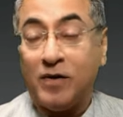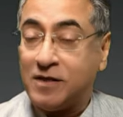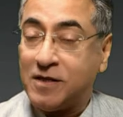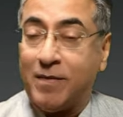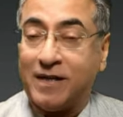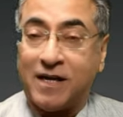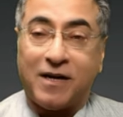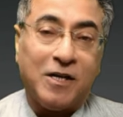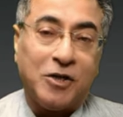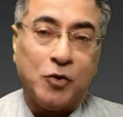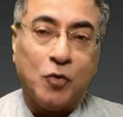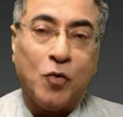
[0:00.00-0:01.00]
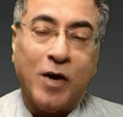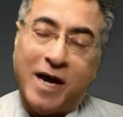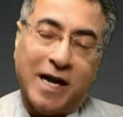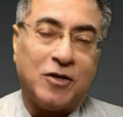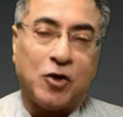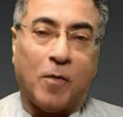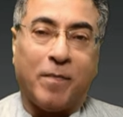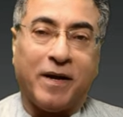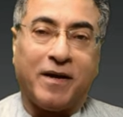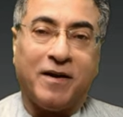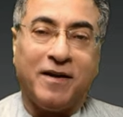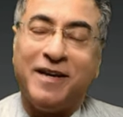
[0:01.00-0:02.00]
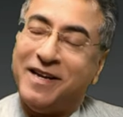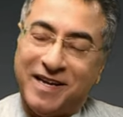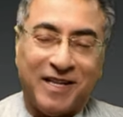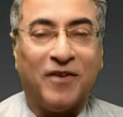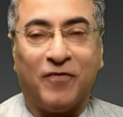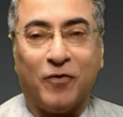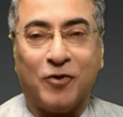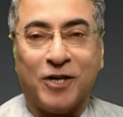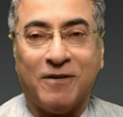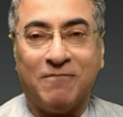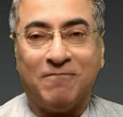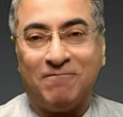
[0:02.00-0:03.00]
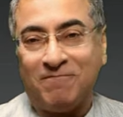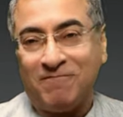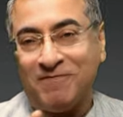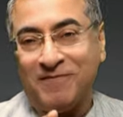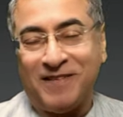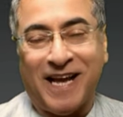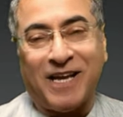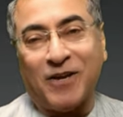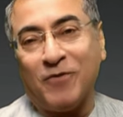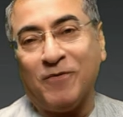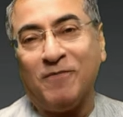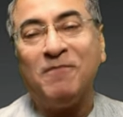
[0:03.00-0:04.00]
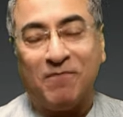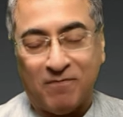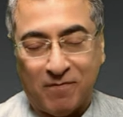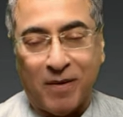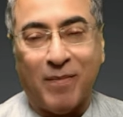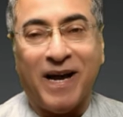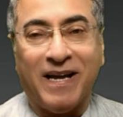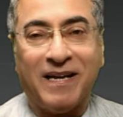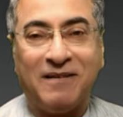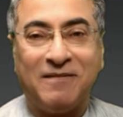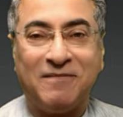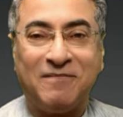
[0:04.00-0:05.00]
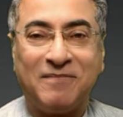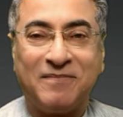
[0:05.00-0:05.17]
with some other issue and topic in the future. Thank you. Bye-bye.